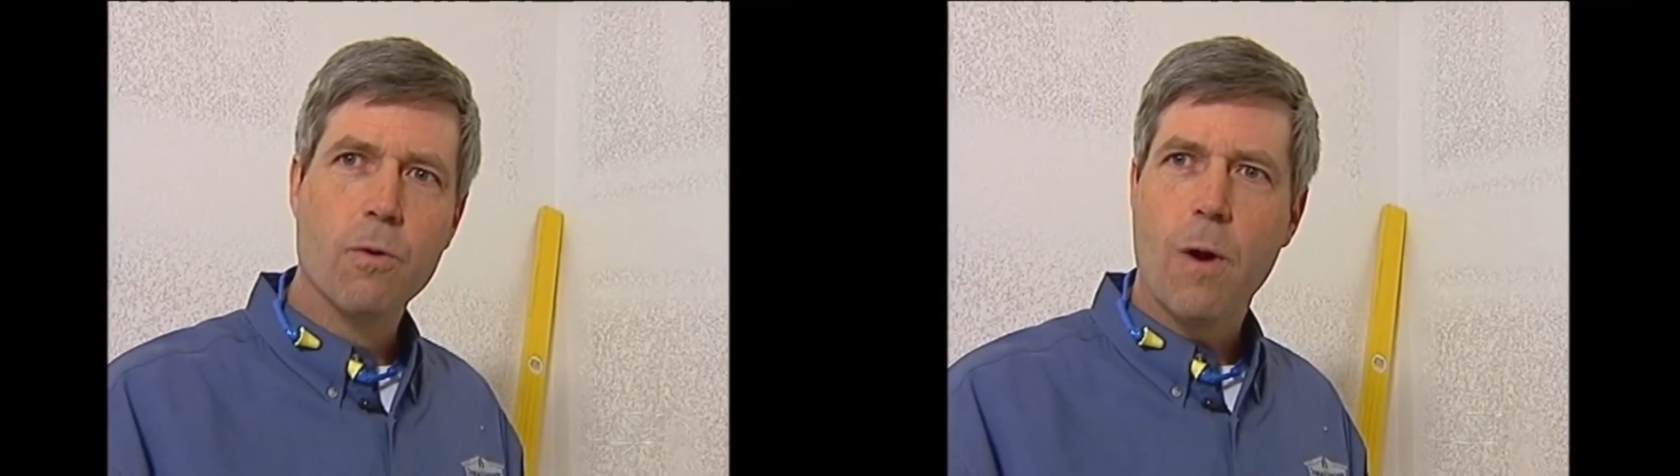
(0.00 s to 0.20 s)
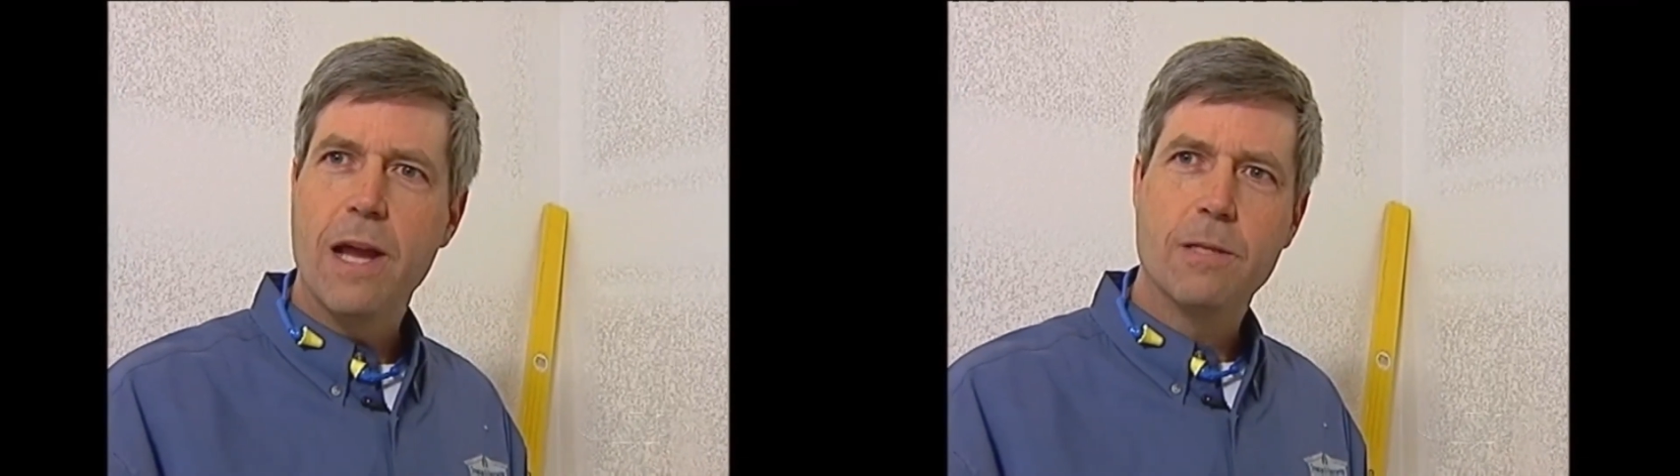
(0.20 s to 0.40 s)

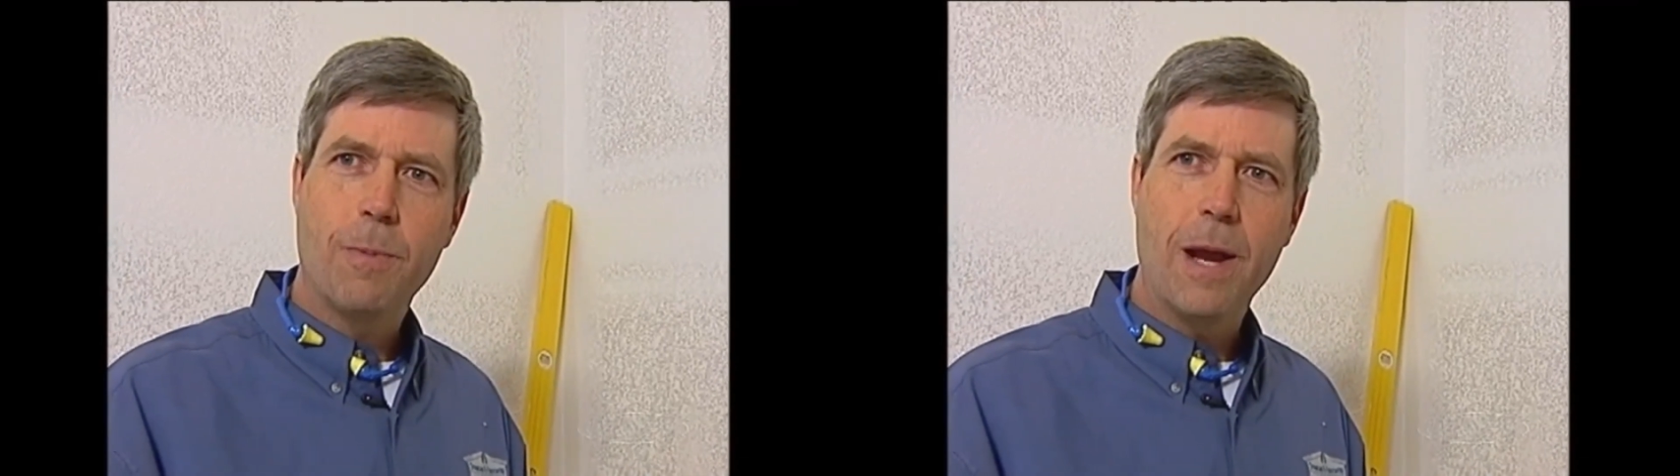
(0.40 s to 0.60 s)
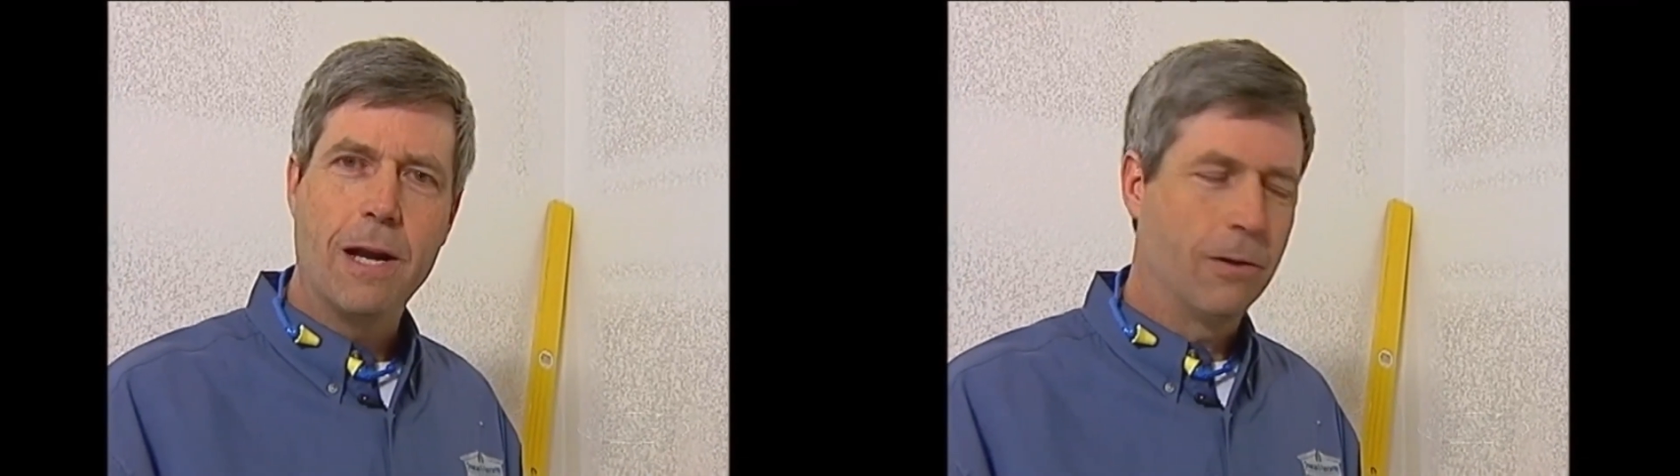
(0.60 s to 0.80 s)
raised
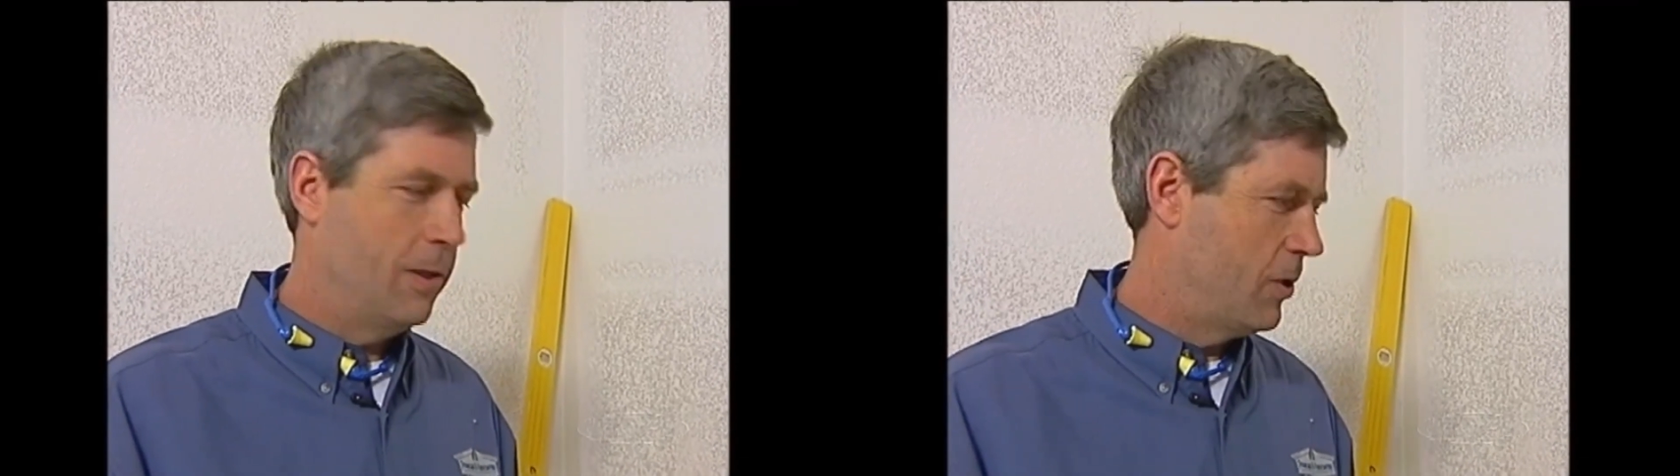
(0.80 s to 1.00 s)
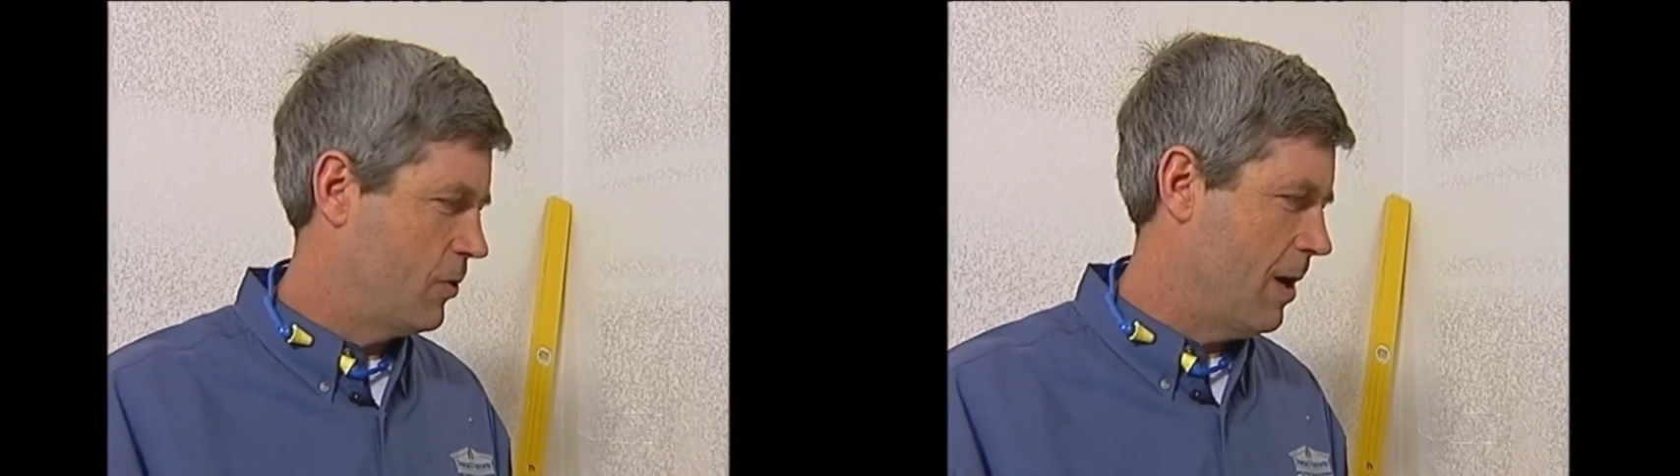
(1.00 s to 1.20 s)
panel
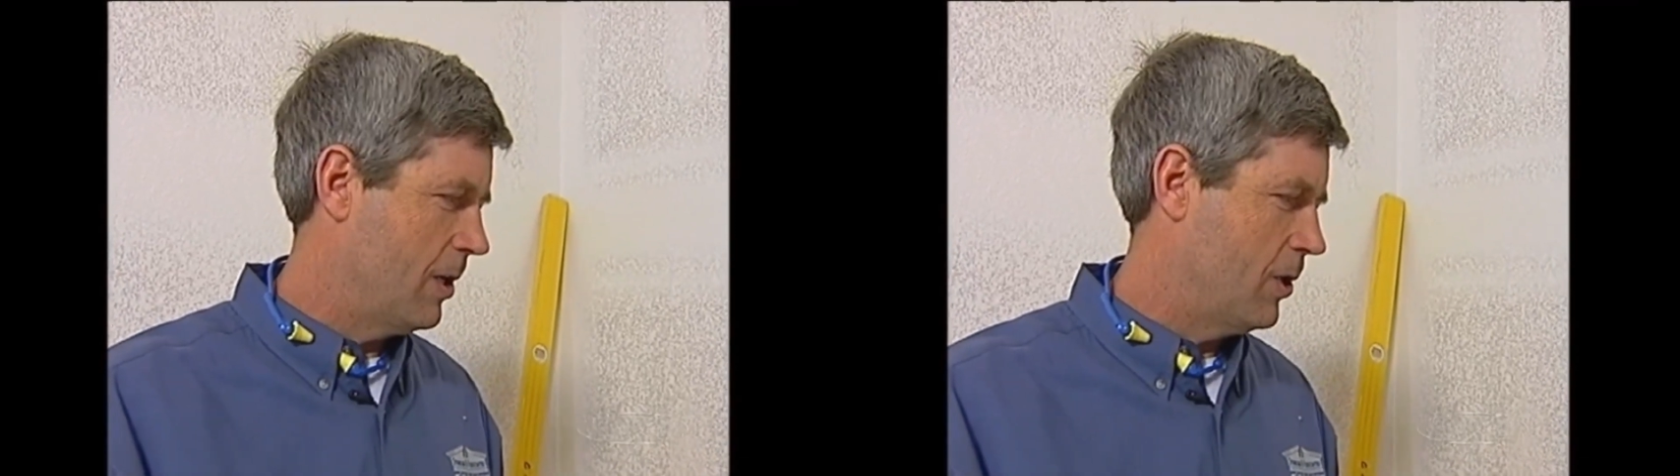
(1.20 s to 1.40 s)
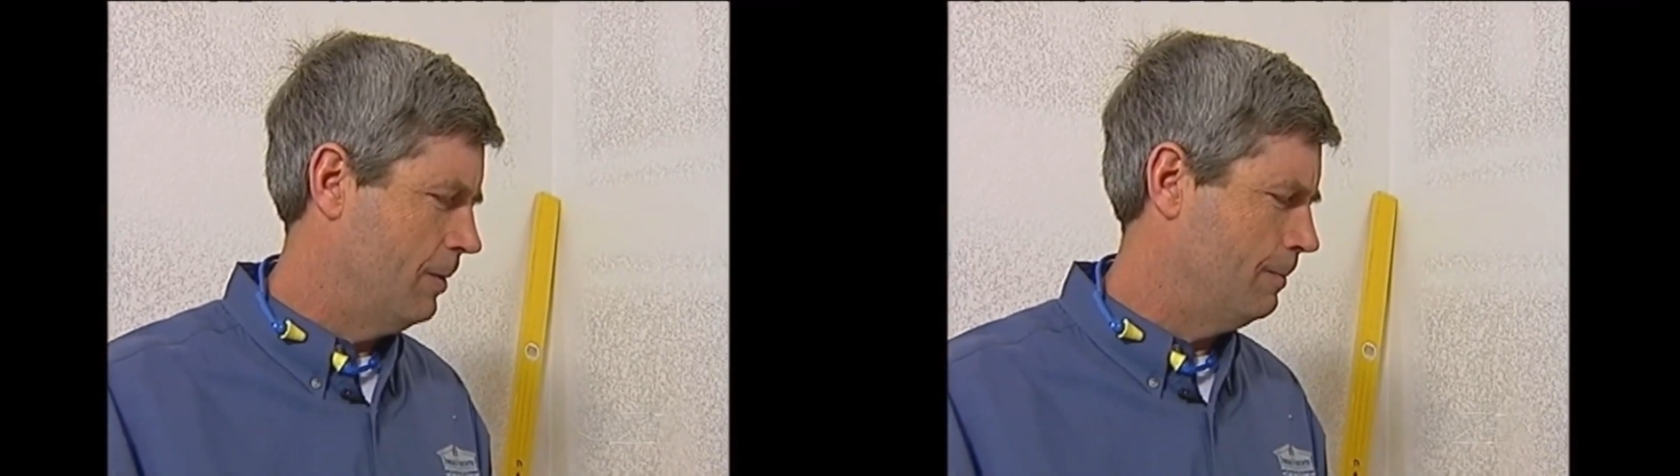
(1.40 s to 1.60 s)
construction.